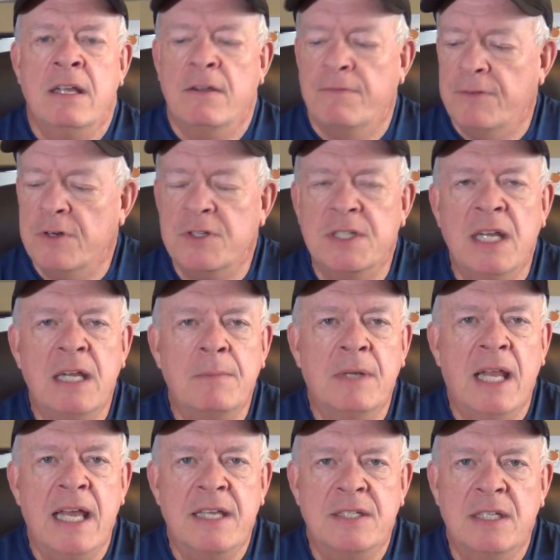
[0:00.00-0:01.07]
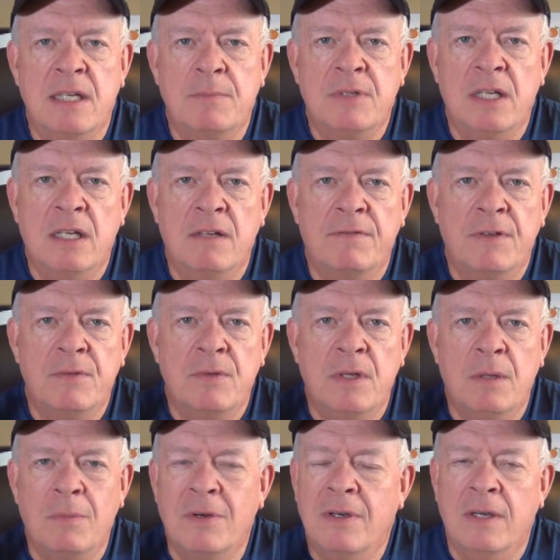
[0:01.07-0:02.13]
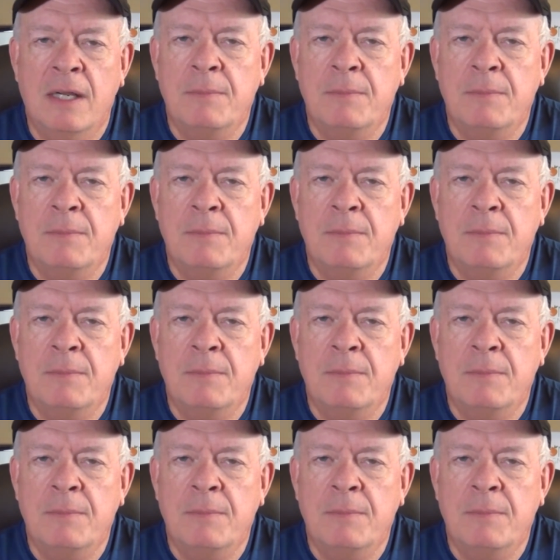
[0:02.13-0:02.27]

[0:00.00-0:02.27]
First name, last name, telephone number.